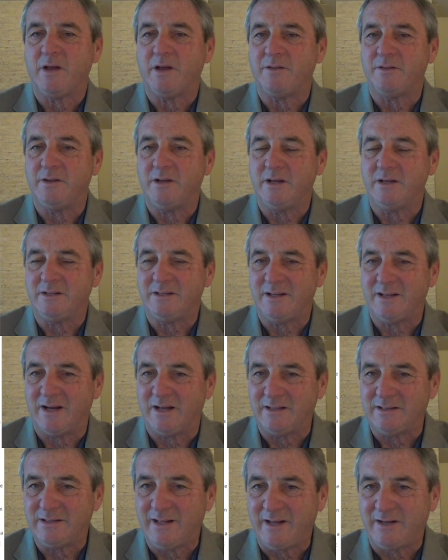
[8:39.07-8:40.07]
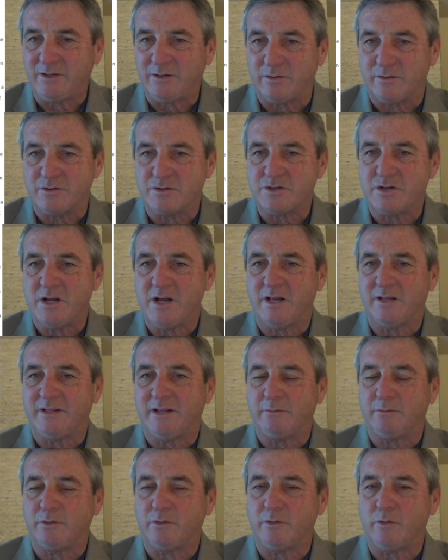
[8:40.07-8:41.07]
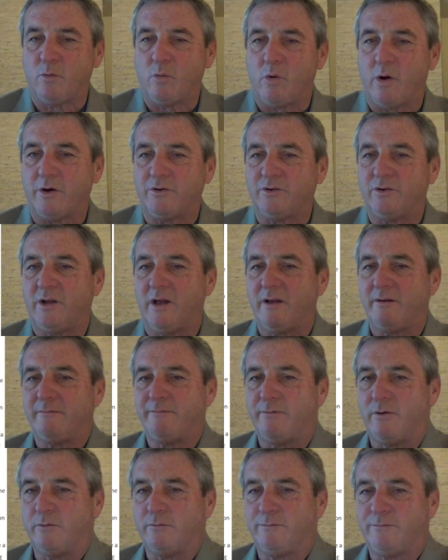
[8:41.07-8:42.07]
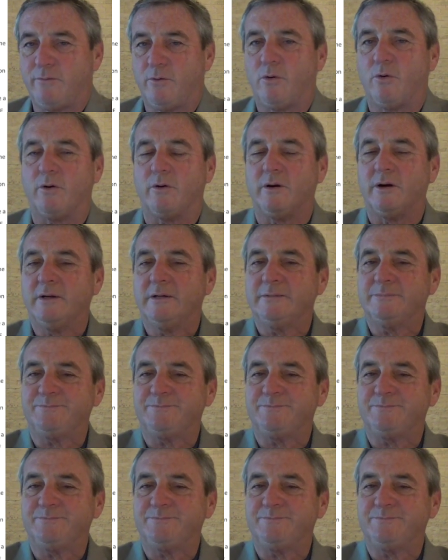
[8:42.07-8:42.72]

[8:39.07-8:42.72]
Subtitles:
the electors that would go to Washington and vote for